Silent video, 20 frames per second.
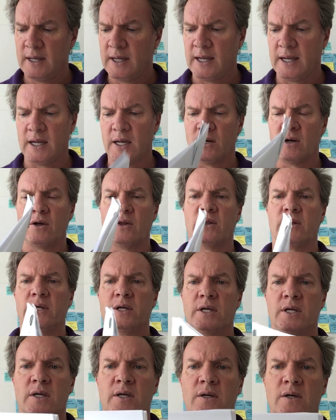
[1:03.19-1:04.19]
And on
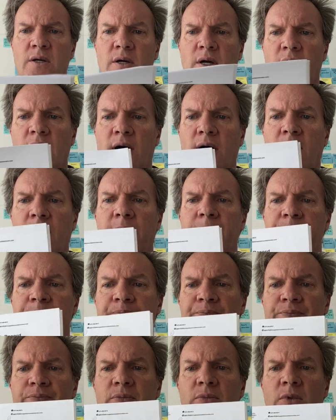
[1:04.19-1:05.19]
the
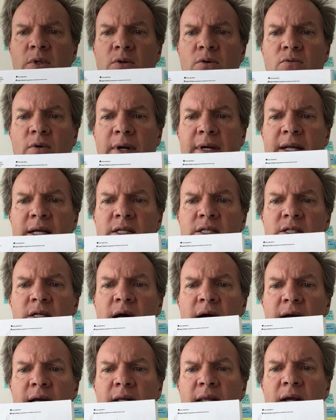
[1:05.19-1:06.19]
right-hand
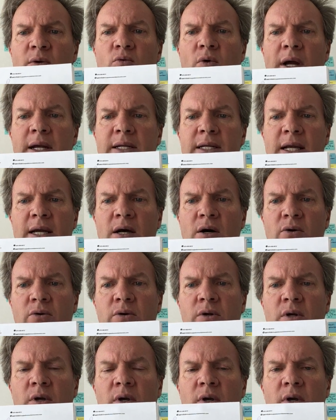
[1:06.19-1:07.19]
side, they write
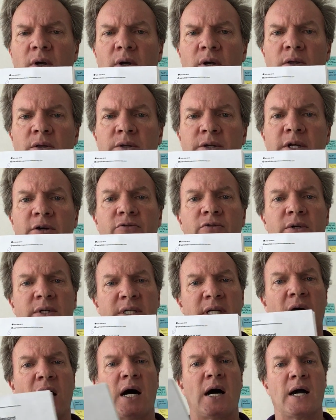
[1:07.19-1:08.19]
down the
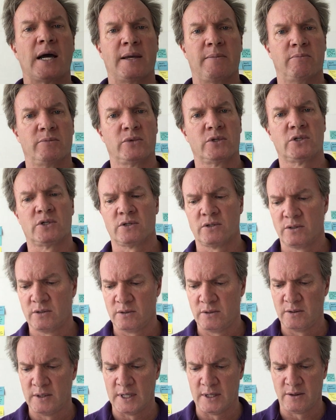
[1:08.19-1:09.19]
different times
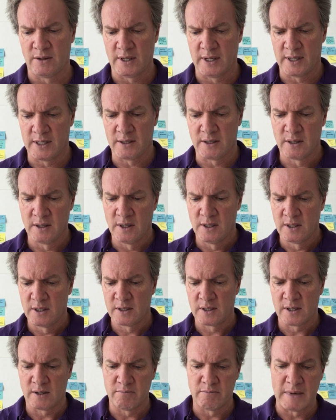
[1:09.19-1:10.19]
that they
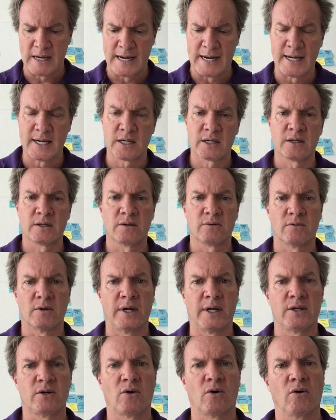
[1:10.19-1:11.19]
come back,
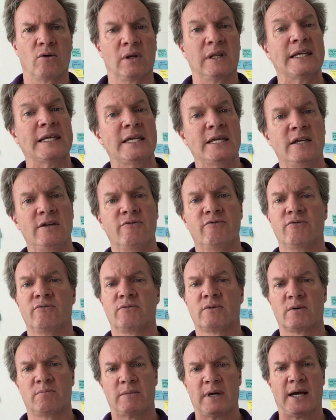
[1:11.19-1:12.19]
right, or leave,
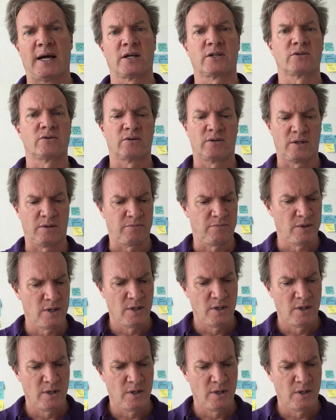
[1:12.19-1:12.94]
come back, so they